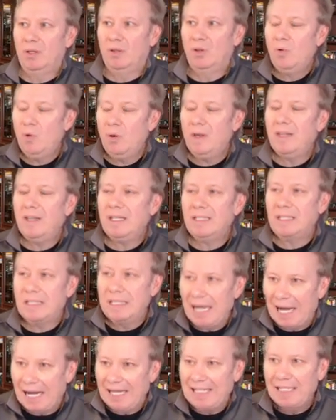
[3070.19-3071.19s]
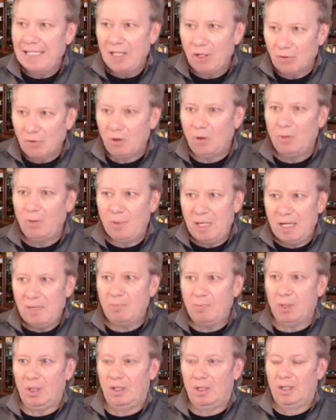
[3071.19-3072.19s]
Who are these 90-year-old
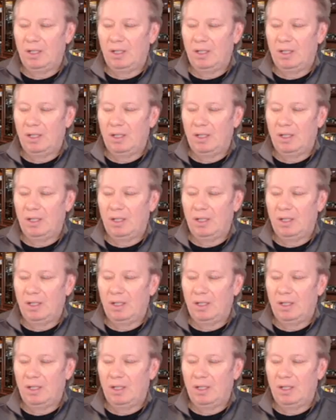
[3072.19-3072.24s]
people